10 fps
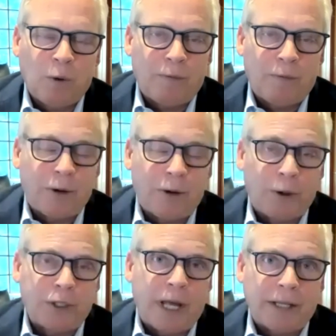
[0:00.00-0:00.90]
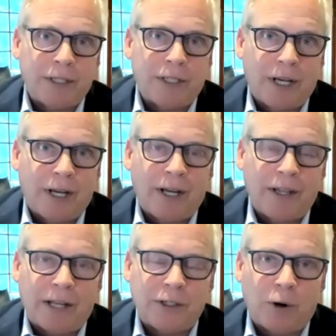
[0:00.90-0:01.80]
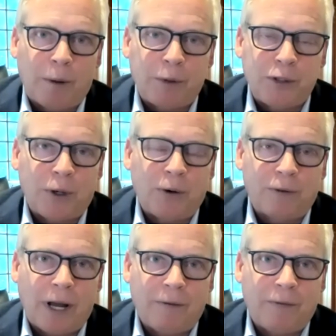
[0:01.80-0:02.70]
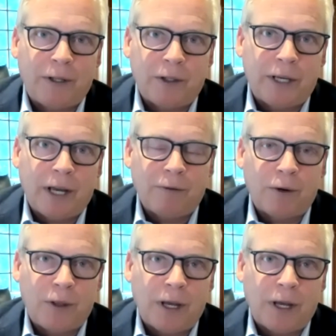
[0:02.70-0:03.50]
Well, folks, that's our episode of Confidently Covered.